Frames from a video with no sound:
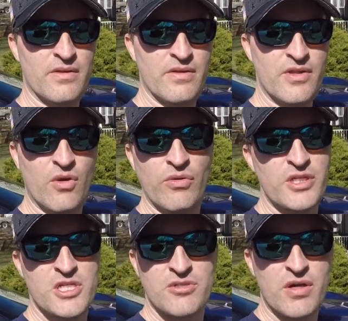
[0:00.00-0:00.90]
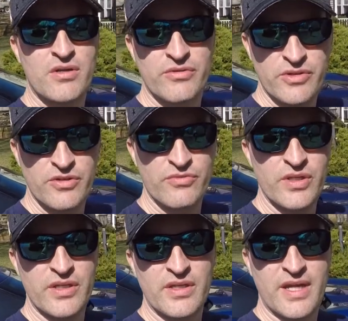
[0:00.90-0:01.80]
the only struggle you're
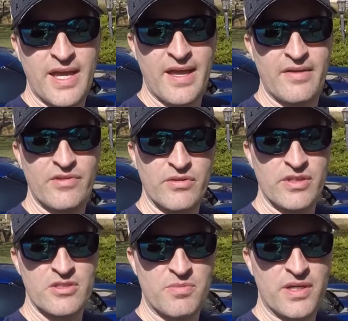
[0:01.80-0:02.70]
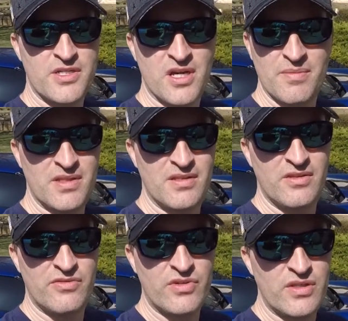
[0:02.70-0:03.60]
really gonna have doing this brake job, and it
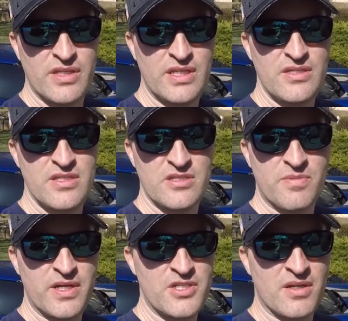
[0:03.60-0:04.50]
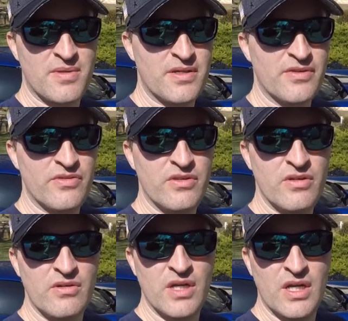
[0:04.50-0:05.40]
is really the easiest brake job there is to
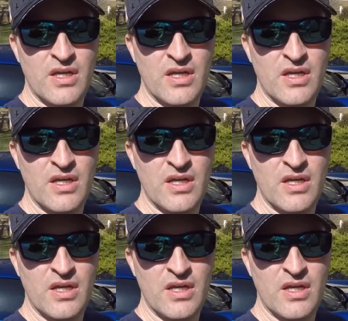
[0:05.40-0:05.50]
do,